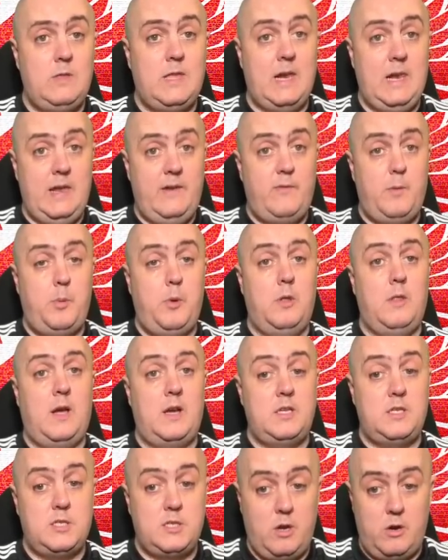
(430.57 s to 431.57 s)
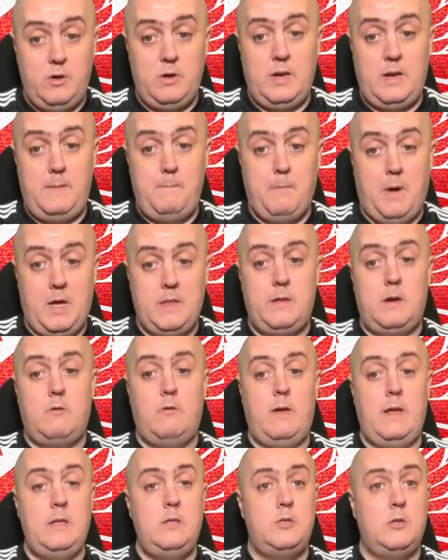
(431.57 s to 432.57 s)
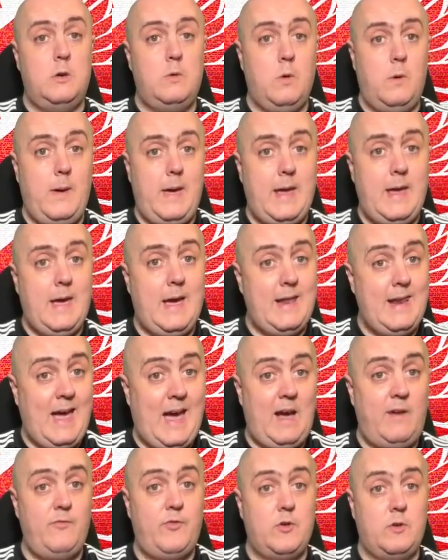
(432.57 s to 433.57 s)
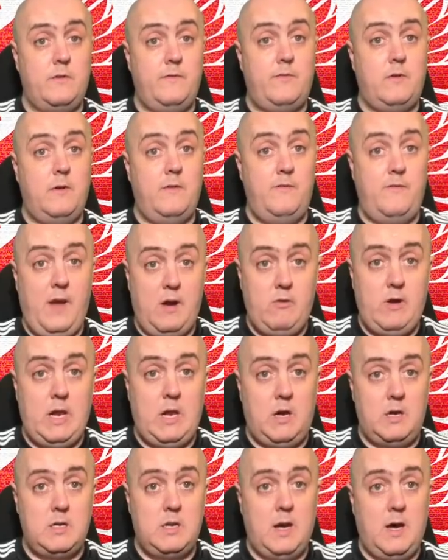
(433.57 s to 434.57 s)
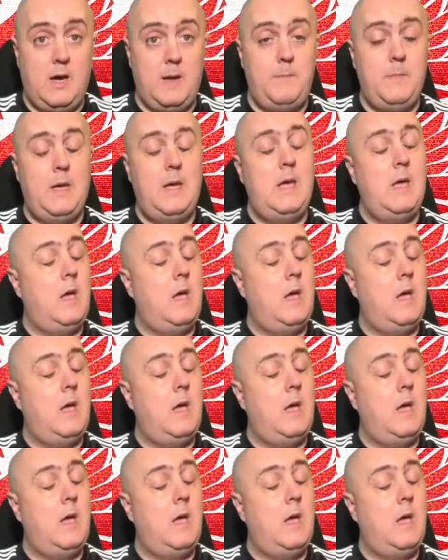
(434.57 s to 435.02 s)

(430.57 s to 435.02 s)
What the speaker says: that Liverpool are certainly monitoring Chukwuemeka and have done for a very long time.